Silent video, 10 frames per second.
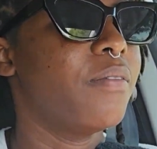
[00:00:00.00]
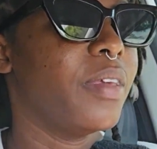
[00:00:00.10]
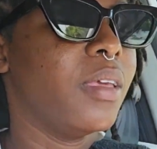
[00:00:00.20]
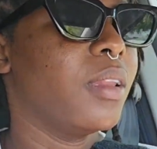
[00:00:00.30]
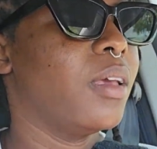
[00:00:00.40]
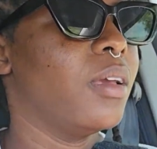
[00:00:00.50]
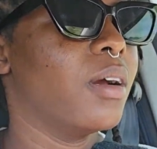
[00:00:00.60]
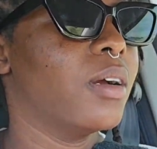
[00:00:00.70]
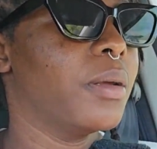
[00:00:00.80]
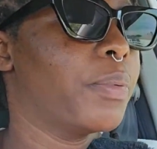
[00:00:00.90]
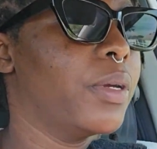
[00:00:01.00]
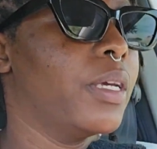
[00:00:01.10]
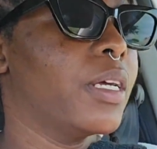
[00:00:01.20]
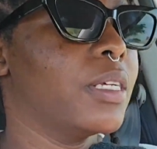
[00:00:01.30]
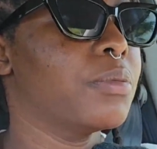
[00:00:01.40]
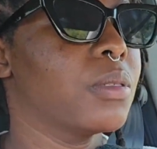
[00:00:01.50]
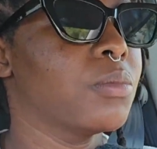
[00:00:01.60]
feeling or the pre-eclipse